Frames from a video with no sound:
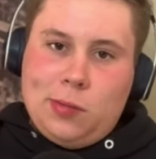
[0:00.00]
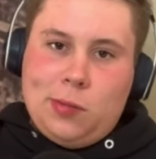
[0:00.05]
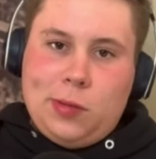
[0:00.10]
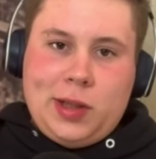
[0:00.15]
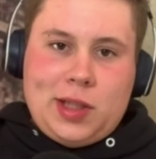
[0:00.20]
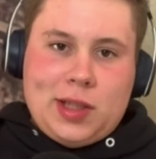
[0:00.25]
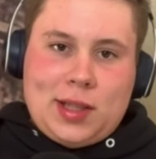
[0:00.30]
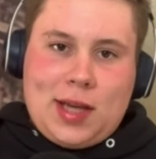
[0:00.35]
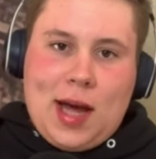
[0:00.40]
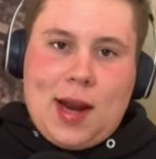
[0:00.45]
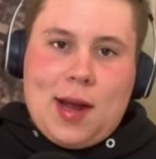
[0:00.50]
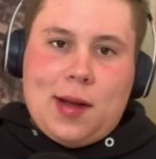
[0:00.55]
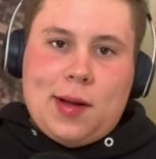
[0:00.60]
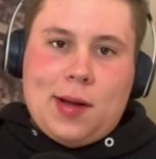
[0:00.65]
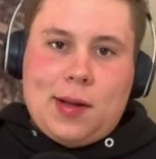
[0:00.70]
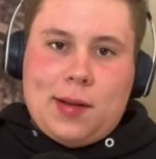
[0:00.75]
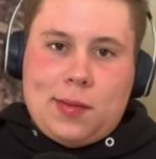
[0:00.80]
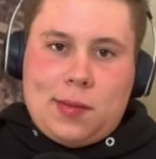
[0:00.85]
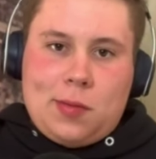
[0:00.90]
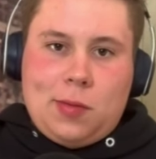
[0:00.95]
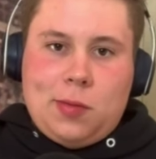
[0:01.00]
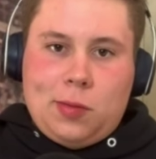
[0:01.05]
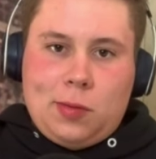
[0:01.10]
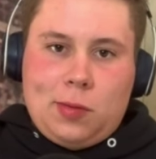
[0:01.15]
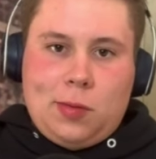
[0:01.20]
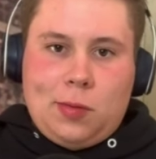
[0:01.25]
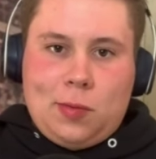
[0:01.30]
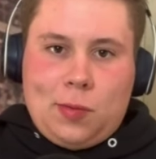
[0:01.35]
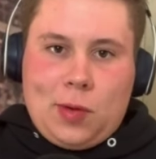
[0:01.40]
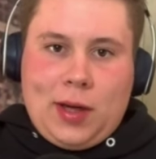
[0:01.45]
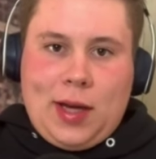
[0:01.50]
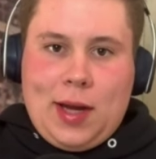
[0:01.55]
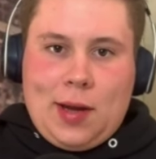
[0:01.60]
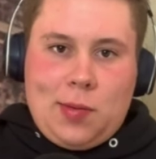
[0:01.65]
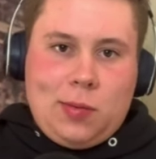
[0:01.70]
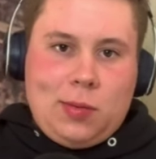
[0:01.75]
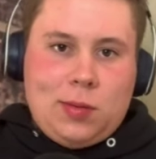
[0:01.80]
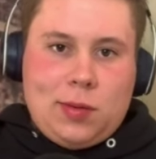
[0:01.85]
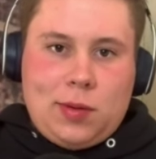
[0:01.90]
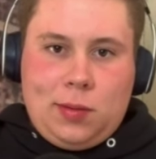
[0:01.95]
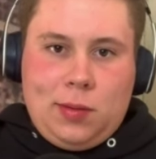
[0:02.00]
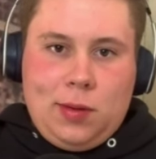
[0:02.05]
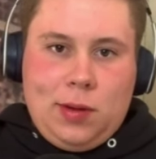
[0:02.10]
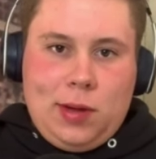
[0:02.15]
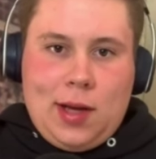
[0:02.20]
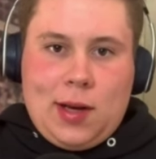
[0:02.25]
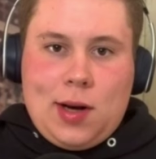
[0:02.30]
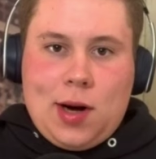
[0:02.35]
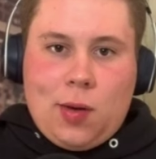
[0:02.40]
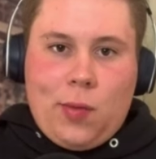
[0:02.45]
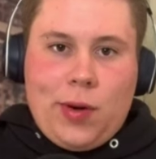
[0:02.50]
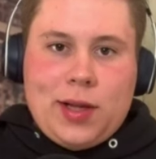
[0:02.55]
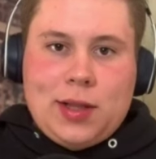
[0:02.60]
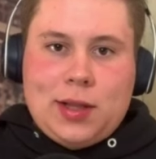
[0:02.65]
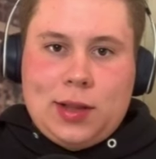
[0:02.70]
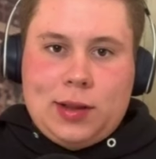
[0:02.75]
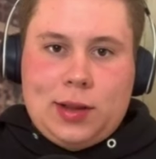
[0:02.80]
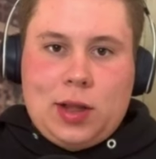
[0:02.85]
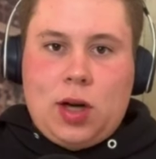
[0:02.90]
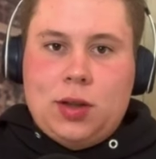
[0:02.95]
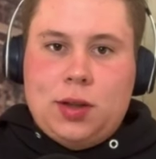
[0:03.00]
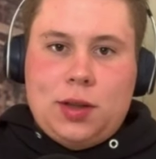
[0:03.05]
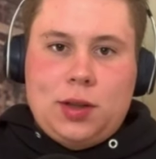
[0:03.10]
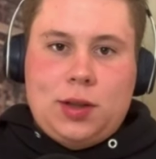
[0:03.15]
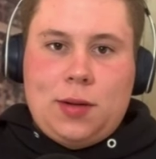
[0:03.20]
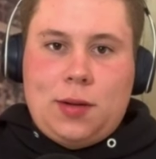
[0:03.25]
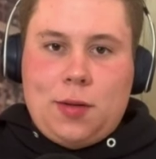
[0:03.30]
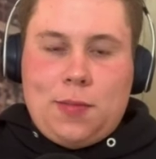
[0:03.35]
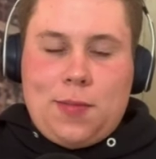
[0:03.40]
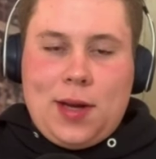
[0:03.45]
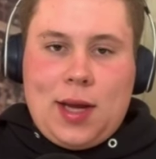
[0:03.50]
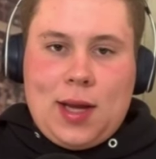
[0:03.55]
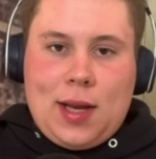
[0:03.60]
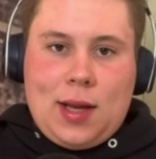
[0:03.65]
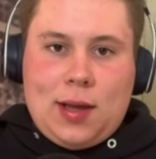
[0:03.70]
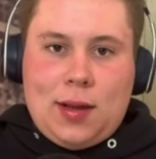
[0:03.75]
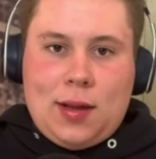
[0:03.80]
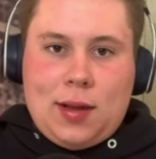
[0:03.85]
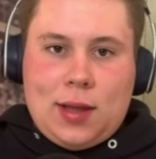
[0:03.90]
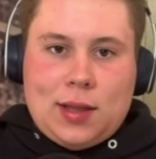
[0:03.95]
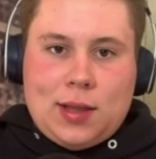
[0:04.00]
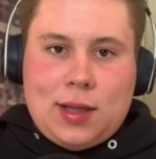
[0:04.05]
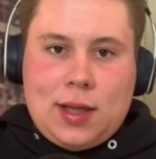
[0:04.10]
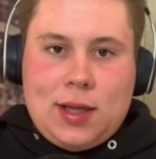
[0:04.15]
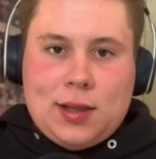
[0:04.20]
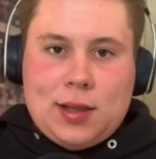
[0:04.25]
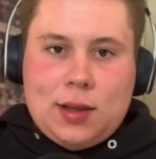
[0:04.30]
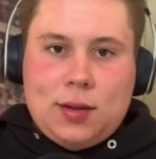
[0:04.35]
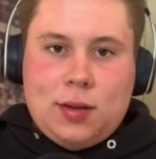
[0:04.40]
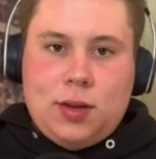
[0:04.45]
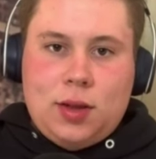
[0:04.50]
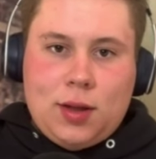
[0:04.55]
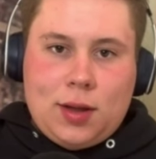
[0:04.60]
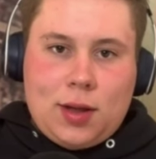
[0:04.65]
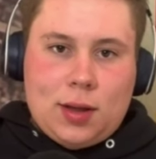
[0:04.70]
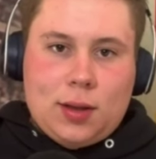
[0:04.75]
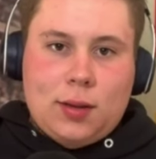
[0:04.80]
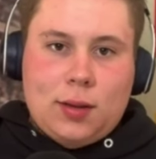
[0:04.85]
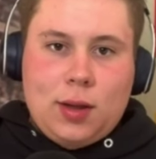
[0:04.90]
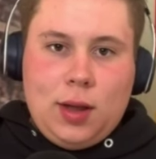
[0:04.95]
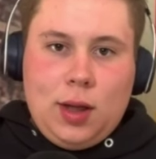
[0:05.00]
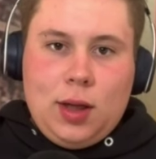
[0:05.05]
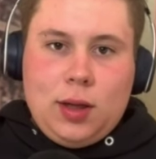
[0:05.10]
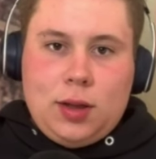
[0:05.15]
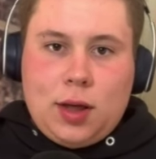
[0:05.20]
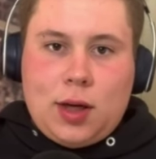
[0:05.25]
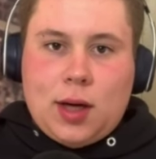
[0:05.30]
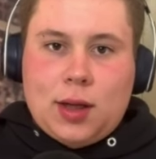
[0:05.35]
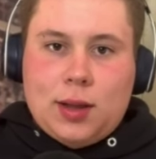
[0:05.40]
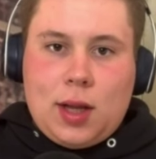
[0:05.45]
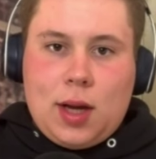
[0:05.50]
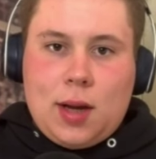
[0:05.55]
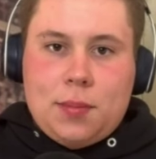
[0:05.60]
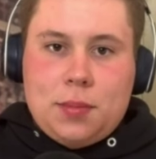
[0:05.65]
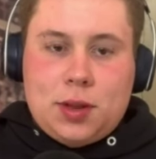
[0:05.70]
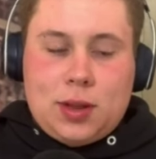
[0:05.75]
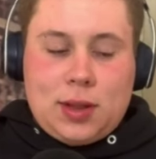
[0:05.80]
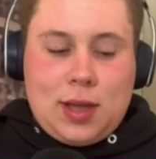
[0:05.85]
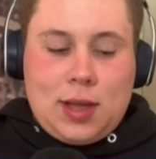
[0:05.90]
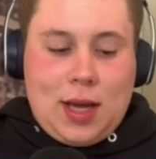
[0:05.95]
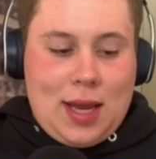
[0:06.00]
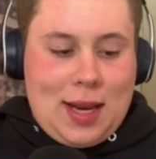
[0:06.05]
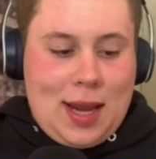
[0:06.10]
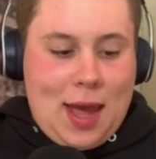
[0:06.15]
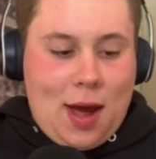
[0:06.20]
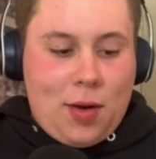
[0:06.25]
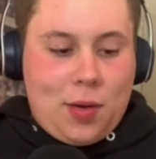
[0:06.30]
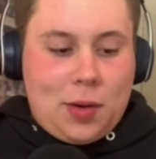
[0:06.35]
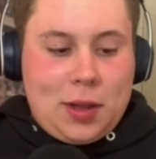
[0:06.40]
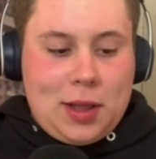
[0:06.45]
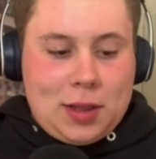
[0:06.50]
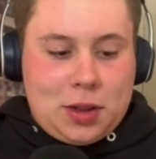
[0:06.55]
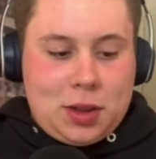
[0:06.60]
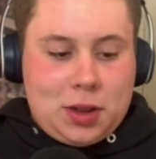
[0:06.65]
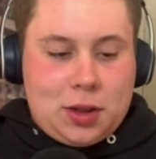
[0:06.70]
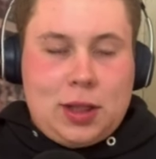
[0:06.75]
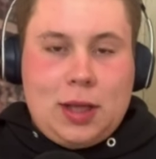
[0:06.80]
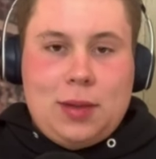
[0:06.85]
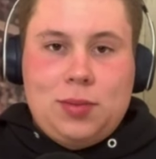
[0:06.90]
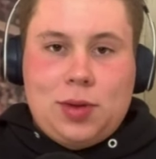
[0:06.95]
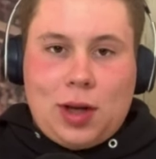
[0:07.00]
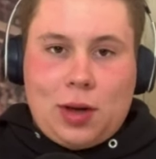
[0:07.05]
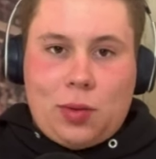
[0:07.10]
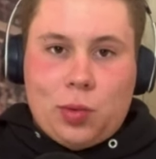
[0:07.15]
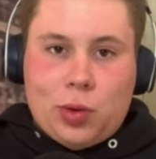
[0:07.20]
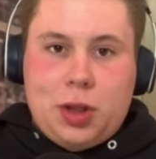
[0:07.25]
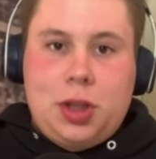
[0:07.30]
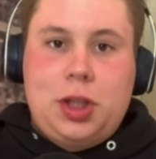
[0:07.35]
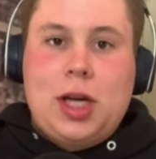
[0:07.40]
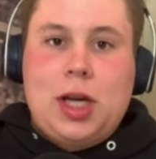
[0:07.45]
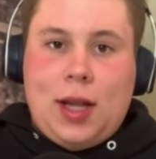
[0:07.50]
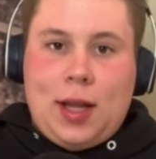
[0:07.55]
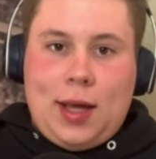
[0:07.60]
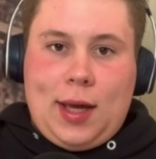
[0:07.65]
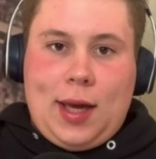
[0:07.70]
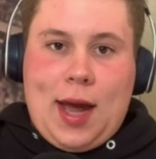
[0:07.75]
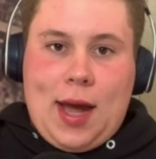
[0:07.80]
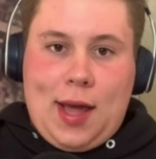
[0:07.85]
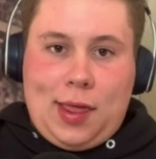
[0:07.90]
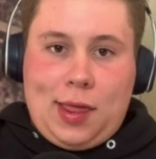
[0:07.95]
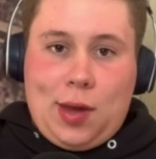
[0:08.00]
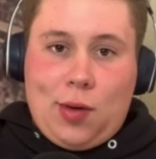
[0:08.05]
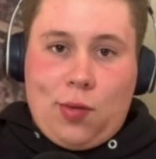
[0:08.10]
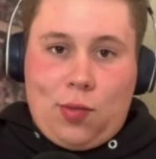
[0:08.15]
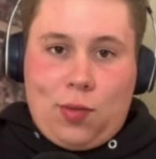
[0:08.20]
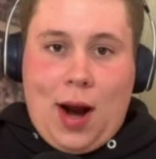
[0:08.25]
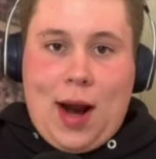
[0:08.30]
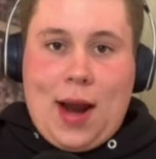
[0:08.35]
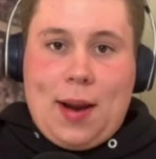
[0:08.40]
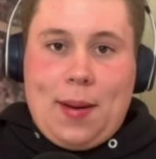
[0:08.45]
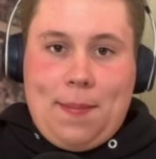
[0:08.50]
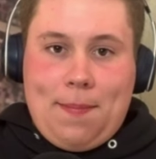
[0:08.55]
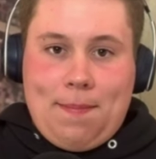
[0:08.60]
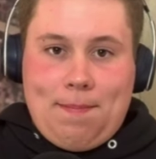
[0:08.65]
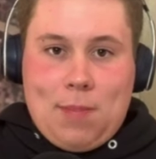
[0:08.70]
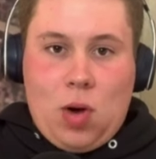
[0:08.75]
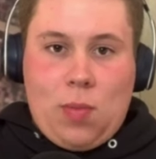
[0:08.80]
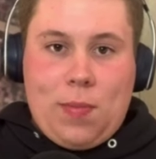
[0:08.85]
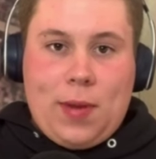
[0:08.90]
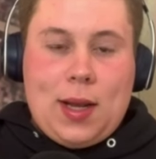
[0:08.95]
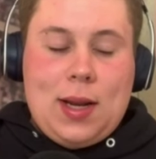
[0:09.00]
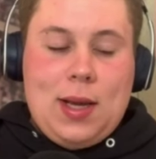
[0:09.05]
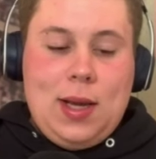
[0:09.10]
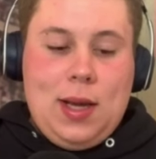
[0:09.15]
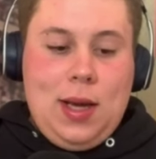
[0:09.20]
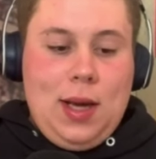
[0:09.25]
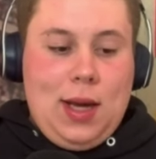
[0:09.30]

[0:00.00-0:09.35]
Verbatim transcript: We just kind of we're getting getting our wins and losses at the beginning of the season. Took our took our lumps, and now it just seems like we're gelling at the right moment.